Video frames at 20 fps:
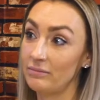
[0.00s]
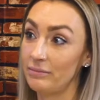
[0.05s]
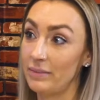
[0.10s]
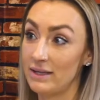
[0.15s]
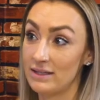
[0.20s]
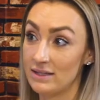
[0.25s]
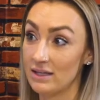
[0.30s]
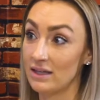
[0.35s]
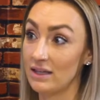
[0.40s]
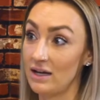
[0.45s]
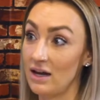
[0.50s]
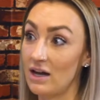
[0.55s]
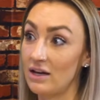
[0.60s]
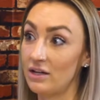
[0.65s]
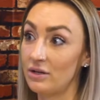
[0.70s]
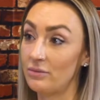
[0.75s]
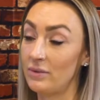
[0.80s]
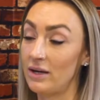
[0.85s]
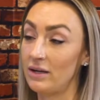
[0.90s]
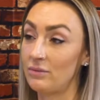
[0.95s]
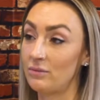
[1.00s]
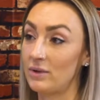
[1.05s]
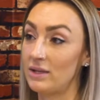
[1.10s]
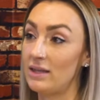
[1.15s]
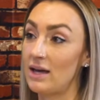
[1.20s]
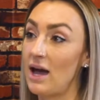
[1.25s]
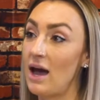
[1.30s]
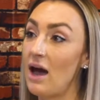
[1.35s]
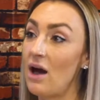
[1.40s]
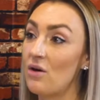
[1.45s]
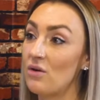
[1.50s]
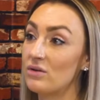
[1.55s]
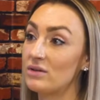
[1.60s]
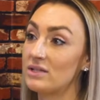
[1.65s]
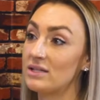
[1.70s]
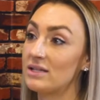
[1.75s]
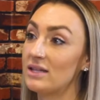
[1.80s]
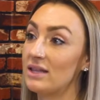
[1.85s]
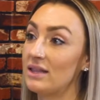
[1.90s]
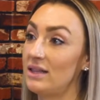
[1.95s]
basically underwritten
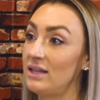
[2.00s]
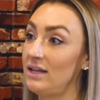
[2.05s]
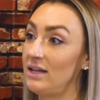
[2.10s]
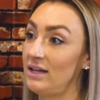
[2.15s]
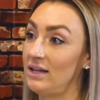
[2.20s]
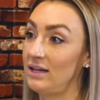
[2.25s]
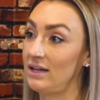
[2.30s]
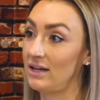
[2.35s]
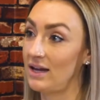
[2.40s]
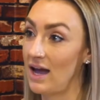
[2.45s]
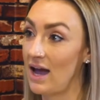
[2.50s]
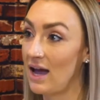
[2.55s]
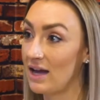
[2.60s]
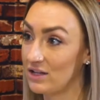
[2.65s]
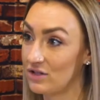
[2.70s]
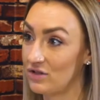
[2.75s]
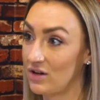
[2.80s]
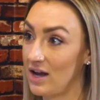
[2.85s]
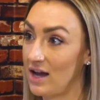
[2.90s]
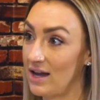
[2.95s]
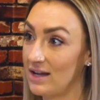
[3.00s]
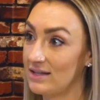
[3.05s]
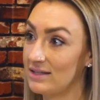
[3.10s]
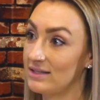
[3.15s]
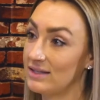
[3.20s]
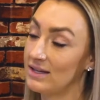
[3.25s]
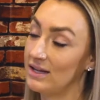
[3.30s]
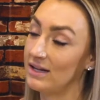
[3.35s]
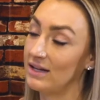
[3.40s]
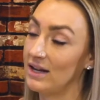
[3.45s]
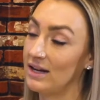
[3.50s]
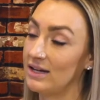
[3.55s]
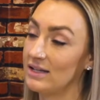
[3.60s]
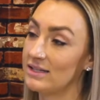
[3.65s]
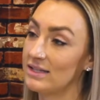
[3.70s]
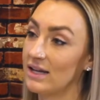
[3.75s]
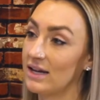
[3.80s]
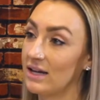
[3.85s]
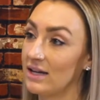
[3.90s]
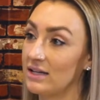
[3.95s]
without the address and then
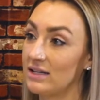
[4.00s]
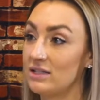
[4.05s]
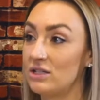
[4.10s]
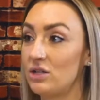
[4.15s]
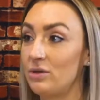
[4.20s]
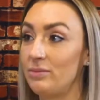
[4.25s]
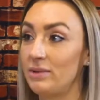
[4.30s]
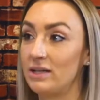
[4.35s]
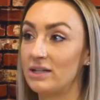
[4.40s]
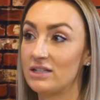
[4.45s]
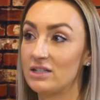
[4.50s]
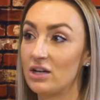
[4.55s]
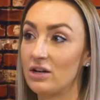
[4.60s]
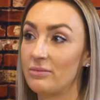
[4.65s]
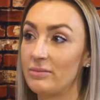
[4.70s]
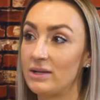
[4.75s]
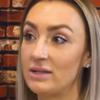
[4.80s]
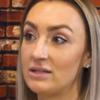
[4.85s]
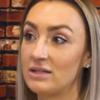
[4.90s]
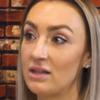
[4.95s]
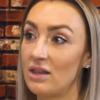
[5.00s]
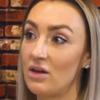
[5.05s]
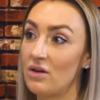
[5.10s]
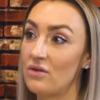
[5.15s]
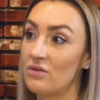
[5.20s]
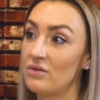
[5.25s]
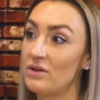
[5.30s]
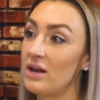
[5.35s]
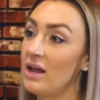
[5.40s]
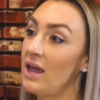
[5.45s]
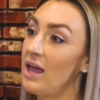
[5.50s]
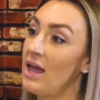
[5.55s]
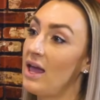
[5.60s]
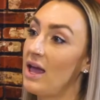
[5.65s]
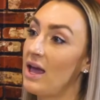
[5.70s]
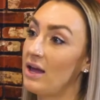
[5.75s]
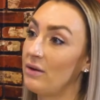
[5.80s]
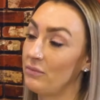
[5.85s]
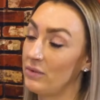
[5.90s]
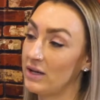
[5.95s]
it's like a to be determined loan
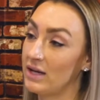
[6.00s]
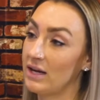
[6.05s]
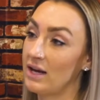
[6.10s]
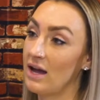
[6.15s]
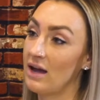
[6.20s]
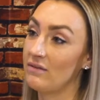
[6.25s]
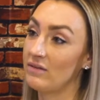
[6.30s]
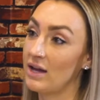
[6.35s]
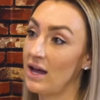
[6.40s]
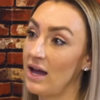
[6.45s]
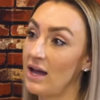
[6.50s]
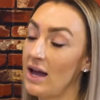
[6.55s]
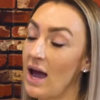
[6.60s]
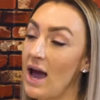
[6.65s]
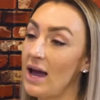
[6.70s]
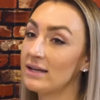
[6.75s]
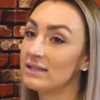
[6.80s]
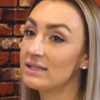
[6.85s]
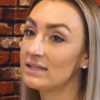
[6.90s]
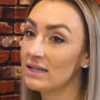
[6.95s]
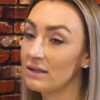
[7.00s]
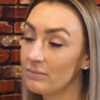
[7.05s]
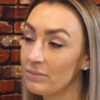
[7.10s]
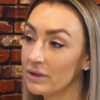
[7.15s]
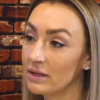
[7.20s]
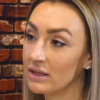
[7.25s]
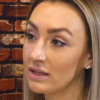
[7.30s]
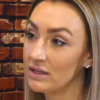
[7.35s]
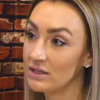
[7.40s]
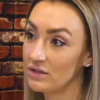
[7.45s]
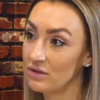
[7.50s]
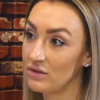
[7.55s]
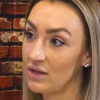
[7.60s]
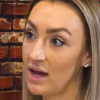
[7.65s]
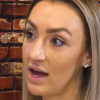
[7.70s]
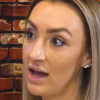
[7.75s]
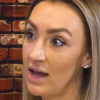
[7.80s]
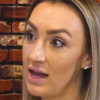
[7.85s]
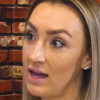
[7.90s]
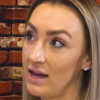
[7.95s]
okay. and we can have that i typically do
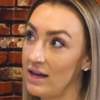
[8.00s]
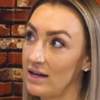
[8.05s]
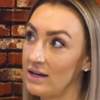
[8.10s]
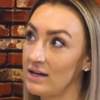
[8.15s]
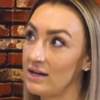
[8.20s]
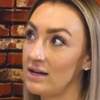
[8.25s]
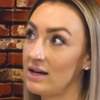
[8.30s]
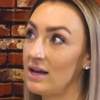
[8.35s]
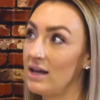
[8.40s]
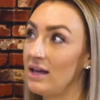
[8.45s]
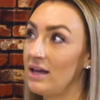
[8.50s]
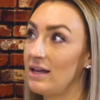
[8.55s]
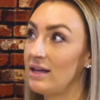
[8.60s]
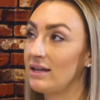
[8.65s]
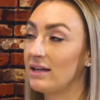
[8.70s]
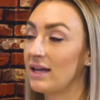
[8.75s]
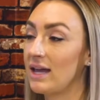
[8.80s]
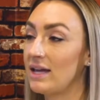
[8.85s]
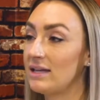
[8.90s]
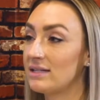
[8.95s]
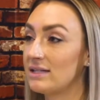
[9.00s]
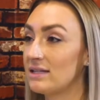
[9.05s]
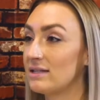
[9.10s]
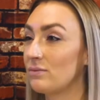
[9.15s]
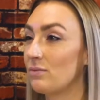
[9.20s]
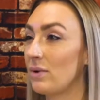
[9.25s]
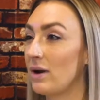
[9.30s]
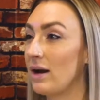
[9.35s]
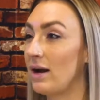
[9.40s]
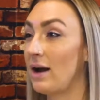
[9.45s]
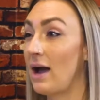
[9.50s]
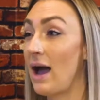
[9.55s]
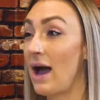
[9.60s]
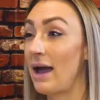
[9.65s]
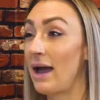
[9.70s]
that in cases where